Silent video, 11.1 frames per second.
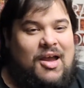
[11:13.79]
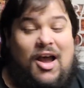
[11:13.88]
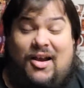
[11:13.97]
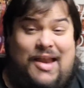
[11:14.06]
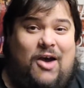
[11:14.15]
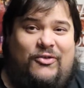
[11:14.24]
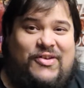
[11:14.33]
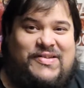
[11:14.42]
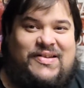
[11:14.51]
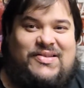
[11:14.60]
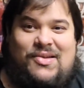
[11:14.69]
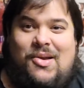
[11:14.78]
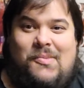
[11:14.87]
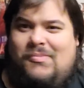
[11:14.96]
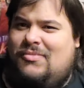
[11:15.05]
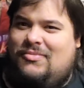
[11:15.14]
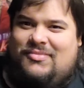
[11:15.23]
uh, cow physics,
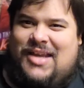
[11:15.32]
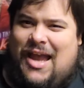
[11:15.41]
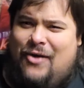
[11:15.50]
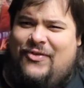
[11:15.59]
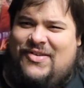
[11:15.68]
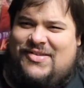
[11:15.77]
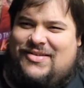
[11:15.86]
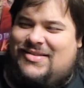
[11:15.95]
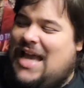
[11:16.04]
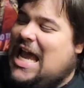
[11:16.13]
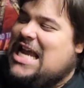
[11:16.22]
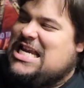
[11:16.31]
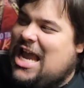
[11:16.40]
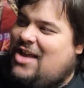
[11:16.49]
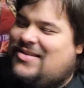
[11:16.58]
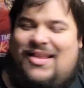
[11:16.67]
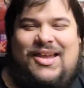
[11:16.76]
Cow physics.
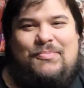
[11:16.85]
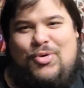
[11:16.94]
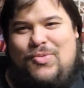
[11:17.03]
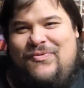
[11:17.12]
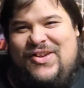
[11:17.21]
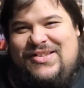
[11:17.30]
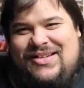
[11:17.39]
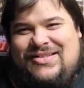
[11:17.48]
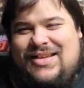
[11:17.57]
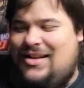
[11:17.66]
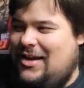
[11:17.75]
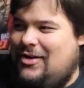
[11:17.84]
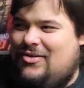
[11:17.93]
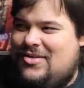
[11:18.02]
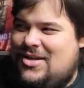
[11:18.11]
Is that like boob physics in like